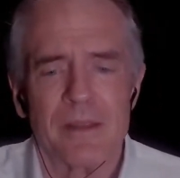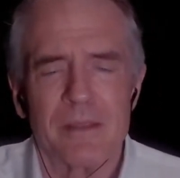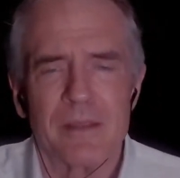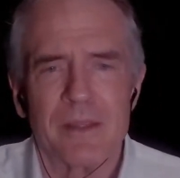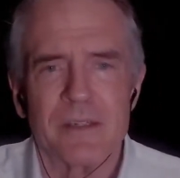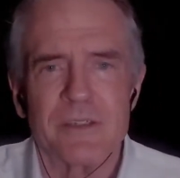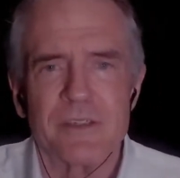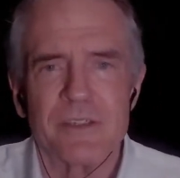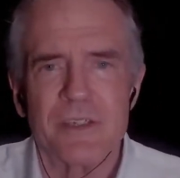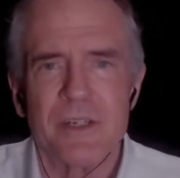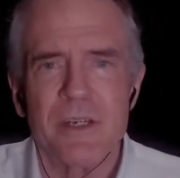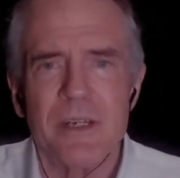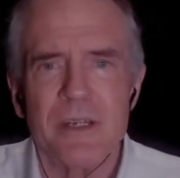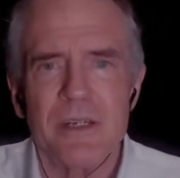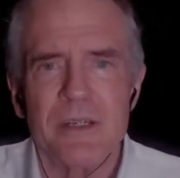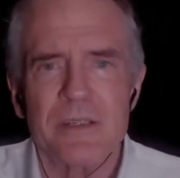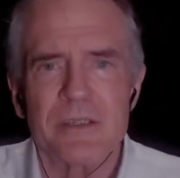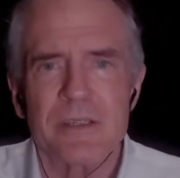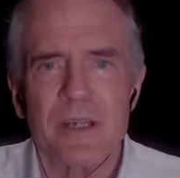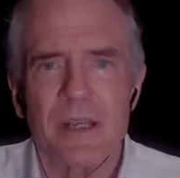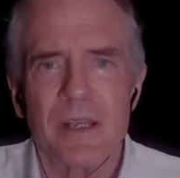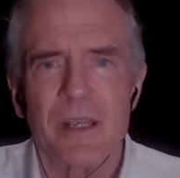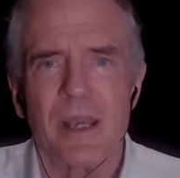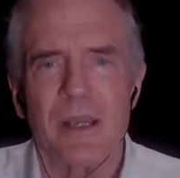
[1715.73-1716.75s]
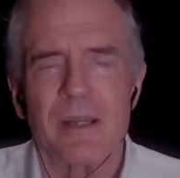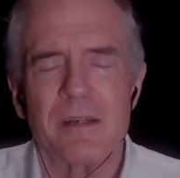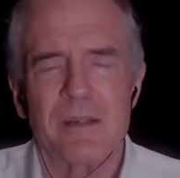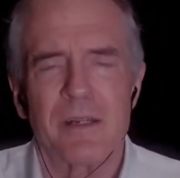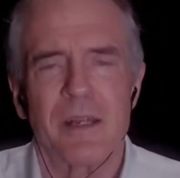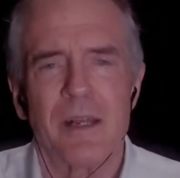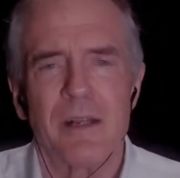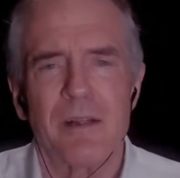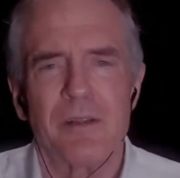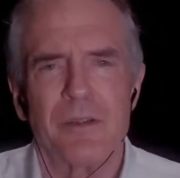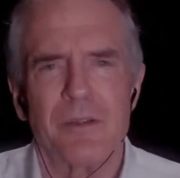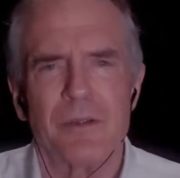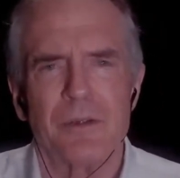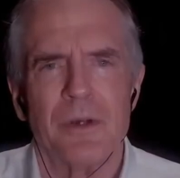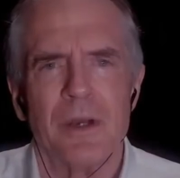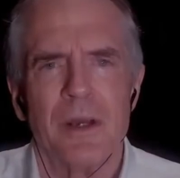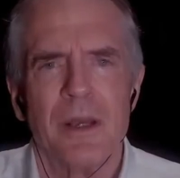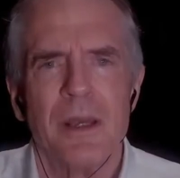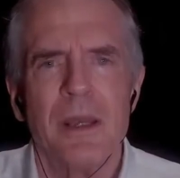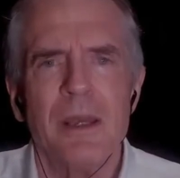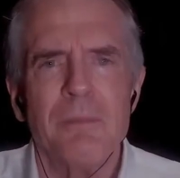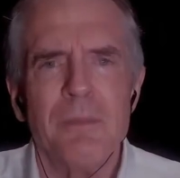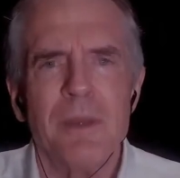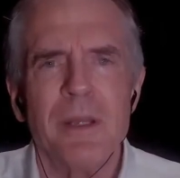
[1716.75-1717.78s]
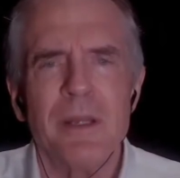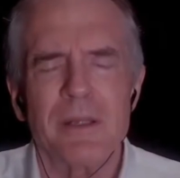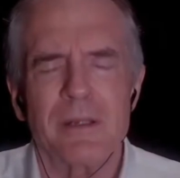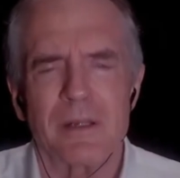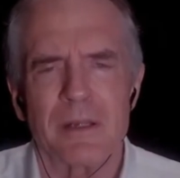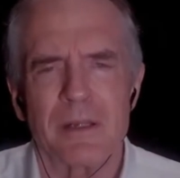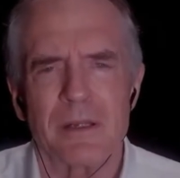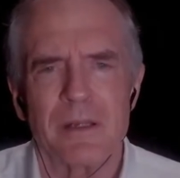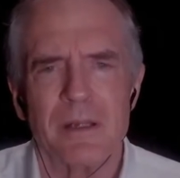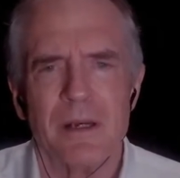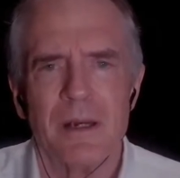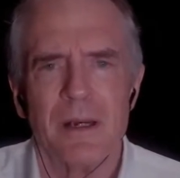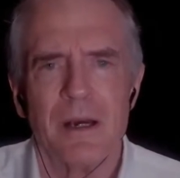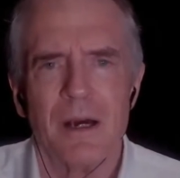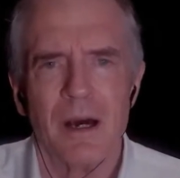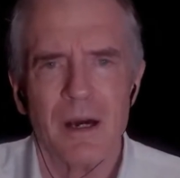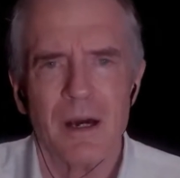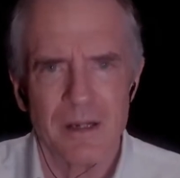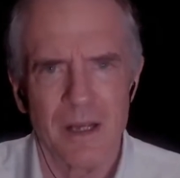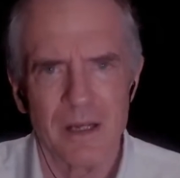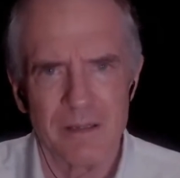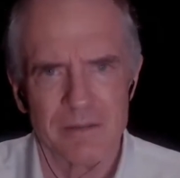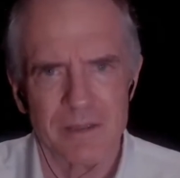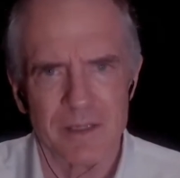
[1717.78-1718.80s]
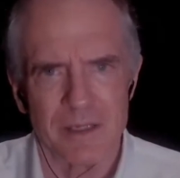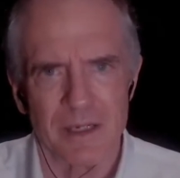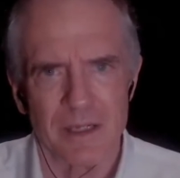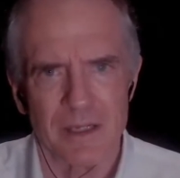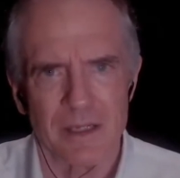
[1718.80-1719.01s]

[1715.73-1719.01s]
The genes can tell you immediately, unerringly.